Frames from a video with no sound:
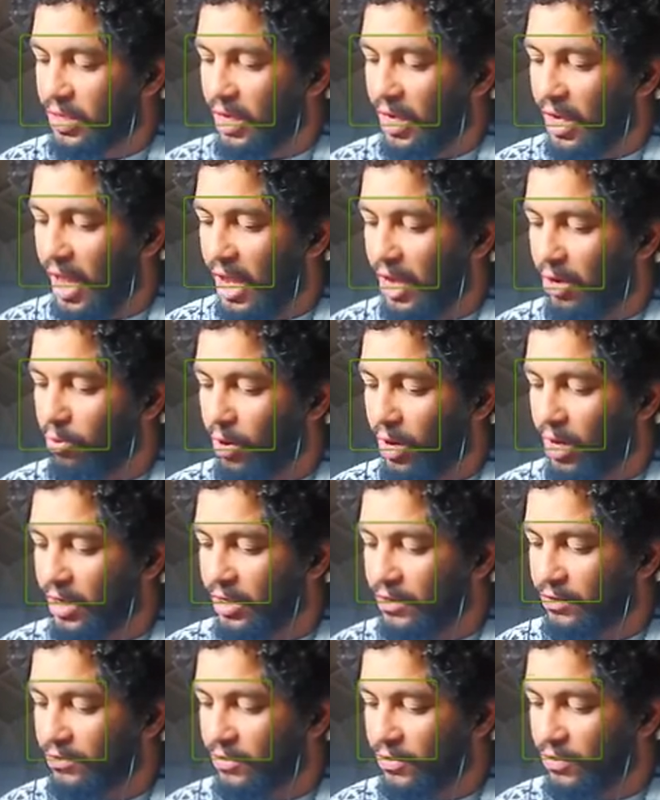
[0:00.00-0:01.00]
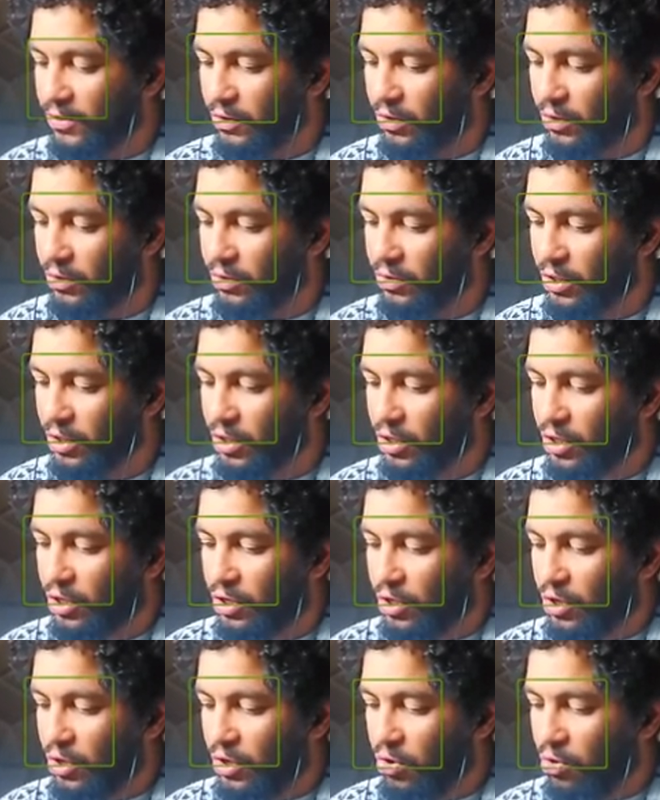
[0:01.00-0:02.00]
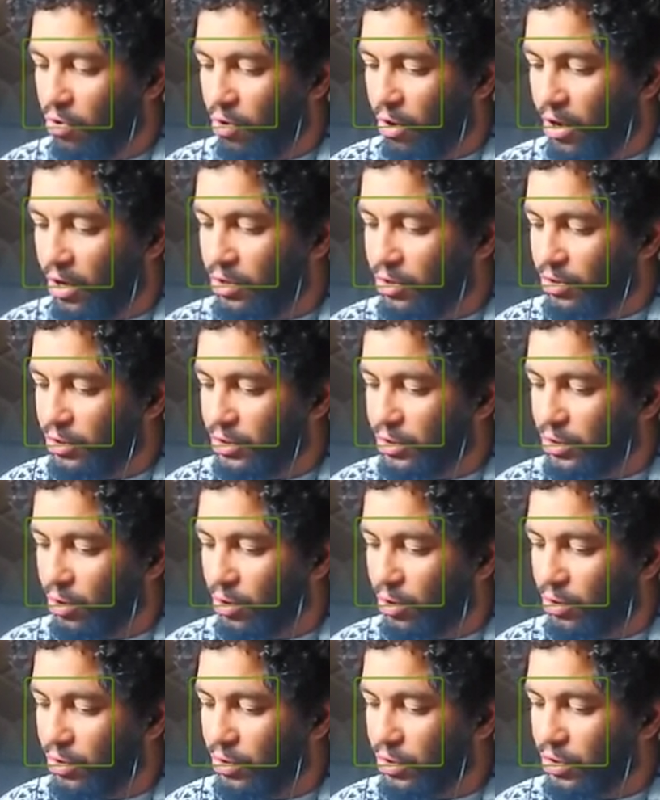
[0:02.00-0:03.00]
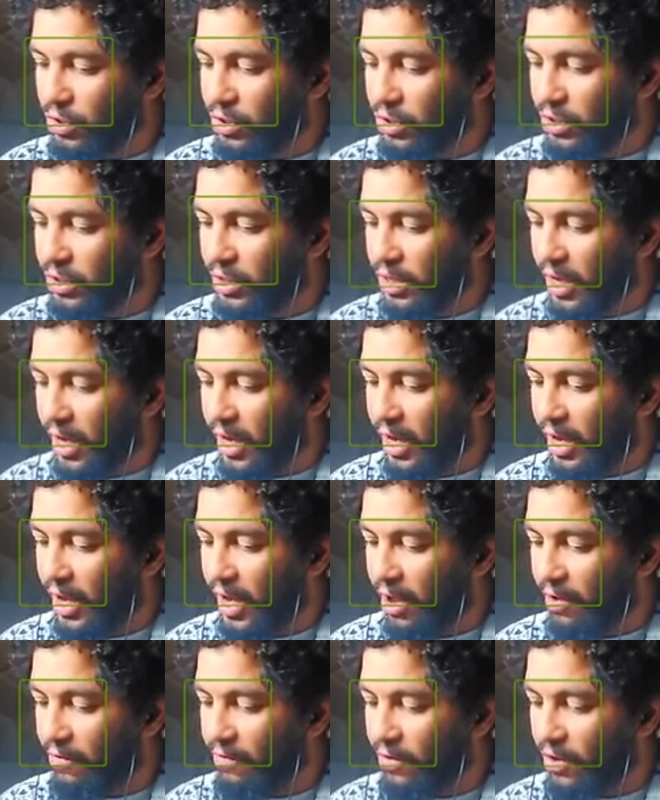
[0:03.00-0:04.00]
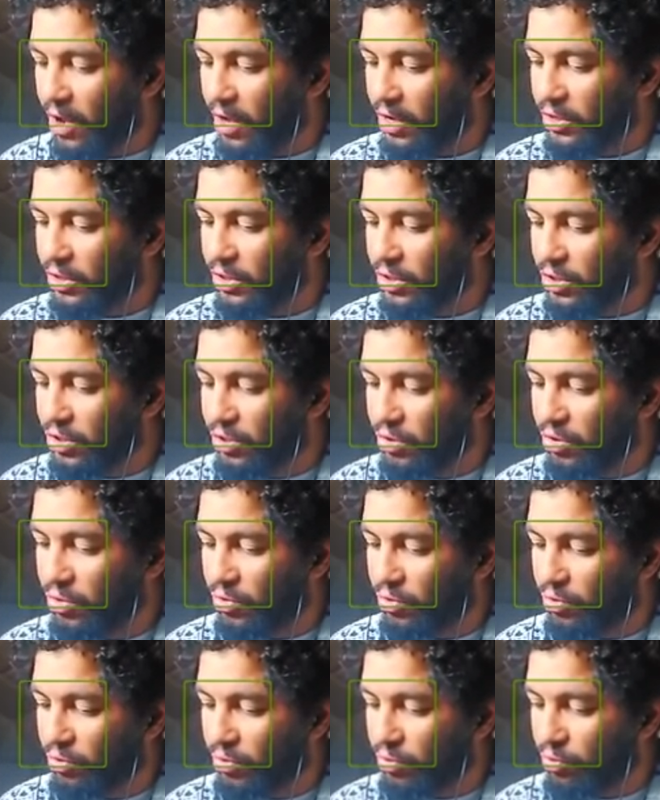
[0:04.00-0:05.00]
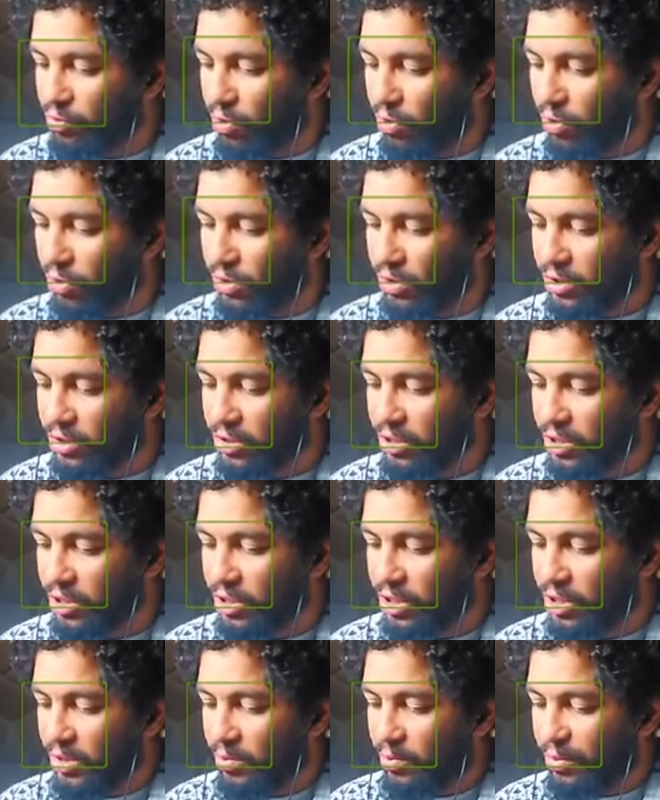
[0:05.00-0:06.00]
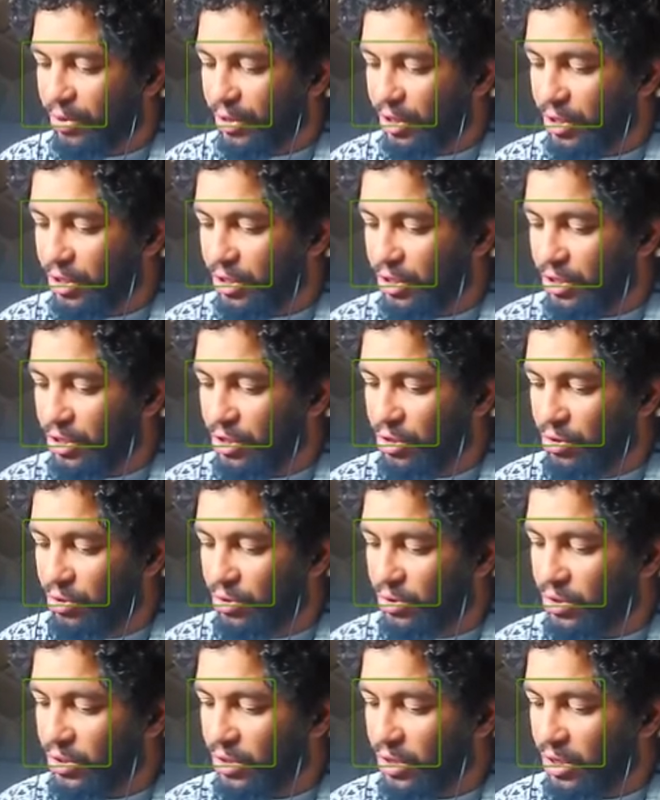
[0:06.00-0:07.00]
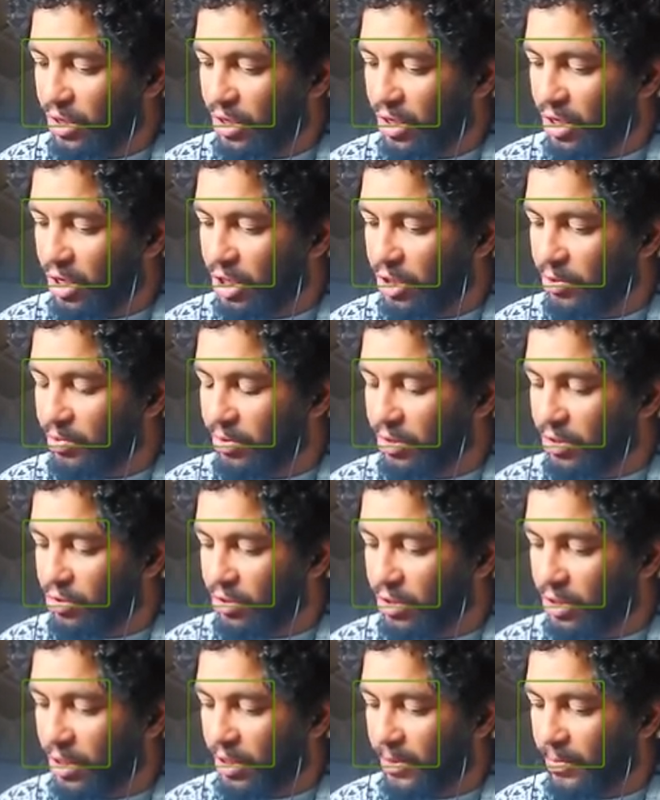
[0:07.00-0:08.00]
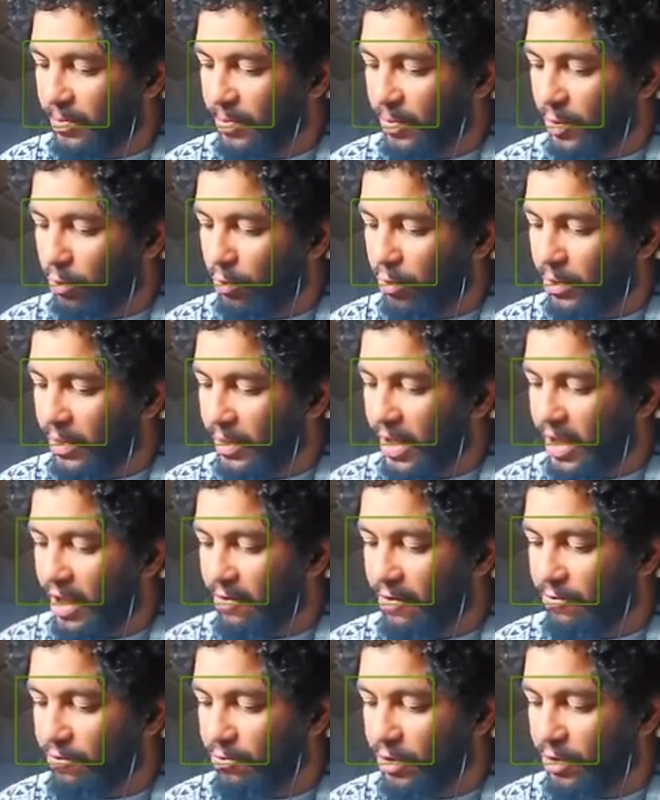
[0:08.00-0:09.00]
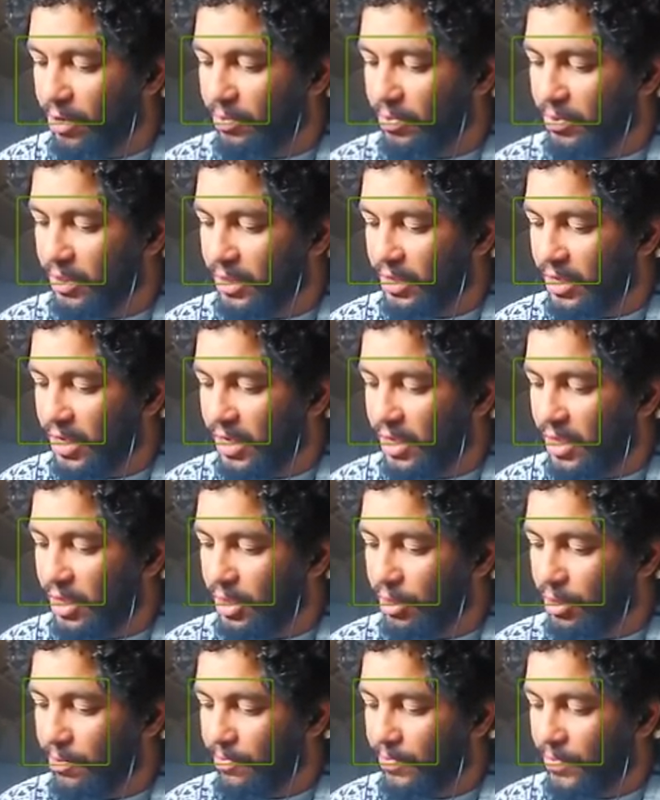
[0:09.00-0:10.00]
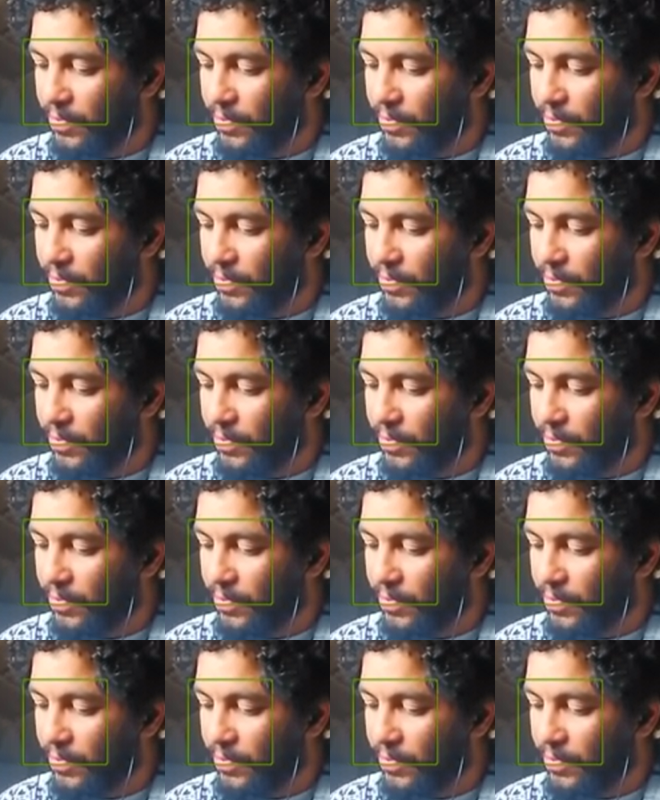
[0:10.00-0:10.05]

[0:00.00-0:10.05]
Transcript: Likewise for those who are no soldiers, and have not to do with wars, but use husbandry, when they have reaped again